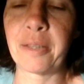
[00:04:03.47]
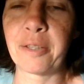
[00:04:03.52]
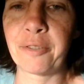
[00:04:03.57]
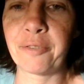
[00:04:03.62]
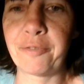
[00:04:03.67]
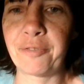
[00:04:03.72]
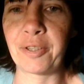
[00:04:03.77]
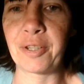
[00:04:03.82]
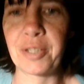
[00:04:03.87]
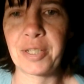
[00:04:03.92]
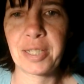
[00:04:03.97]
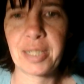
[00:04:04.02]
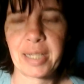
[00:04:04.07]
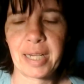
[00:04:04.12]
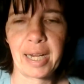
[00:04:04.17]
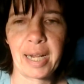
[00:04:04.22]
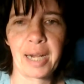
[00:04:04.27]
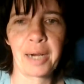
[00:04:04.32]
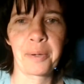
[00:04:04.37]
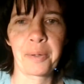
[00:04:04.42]
the first
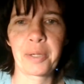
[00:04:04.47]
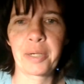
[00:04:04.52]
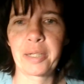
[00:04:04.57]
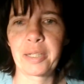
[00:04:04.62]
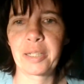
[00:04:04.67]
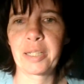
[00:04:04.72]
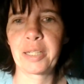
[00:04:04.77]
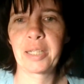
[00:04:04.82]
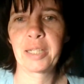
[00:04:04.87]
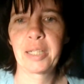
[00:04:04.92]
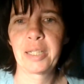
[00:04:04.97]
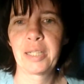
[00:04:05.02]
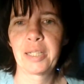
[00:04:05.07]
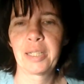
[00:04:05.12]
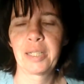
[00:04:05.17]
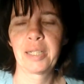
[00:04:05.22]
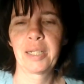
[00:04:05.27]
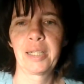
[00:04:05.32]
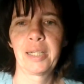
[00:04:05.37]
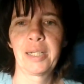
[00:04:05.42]
hour,
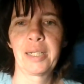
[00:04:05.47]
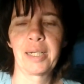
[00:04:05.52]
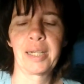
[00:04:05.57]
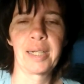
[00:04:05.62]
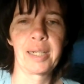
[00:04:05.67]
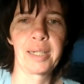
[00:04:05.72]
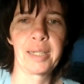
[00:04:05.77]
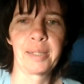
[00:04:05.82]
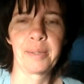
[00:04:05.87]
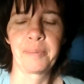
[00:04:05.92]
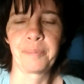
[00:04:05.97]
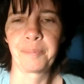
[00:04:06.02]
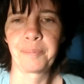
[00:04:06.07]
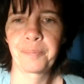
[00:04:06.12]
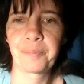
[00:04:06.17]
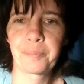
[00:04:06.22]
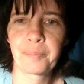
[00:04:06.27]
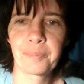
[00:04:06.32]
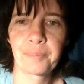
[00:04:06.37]
I